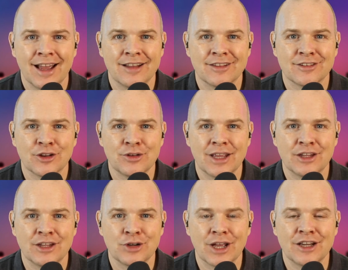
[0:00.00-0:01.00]
And so, yeah,
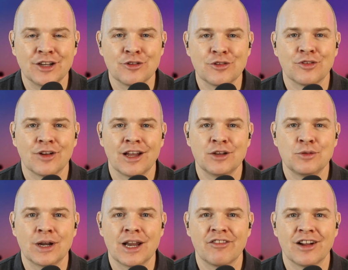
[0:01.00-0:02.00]
you'll get notified
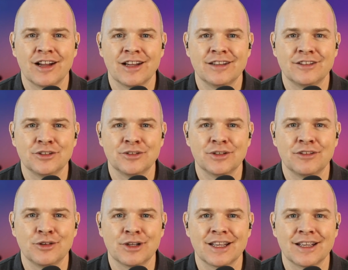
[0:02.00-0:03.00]
whenever I do
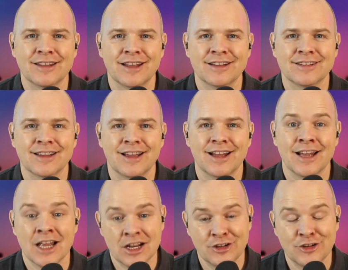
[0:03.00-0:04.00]
if you click that. Uh,
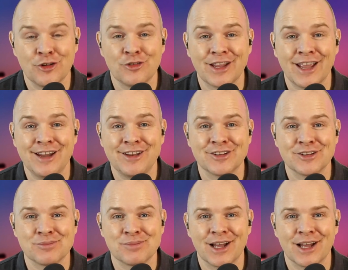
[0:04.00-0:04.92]
notifications